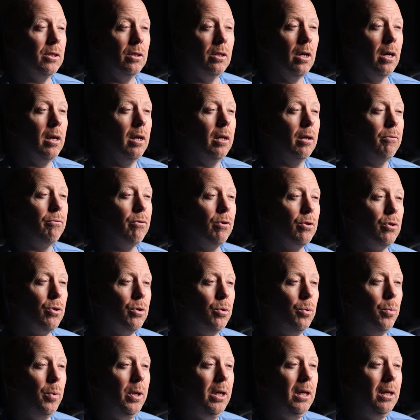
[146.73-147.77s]
in Dunning for
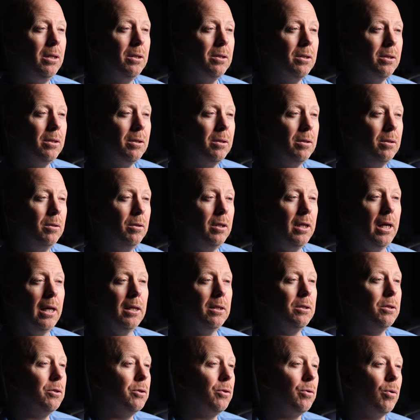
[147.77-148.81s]
two weeks. You
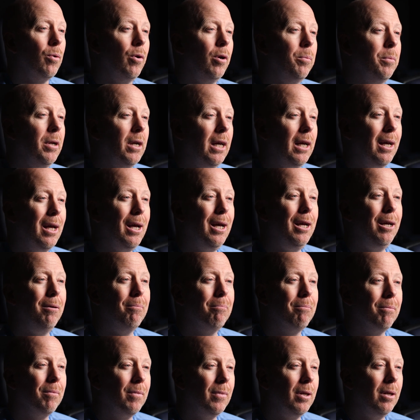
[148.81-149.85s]
can't just throw him in a game.
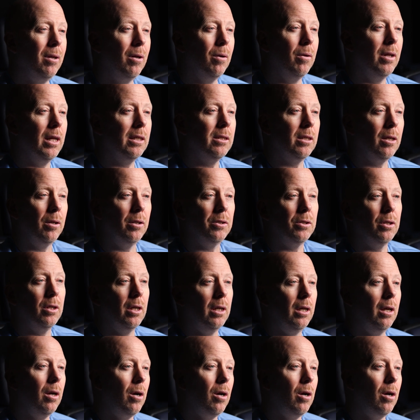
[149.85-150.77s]
You know, that's how he's going to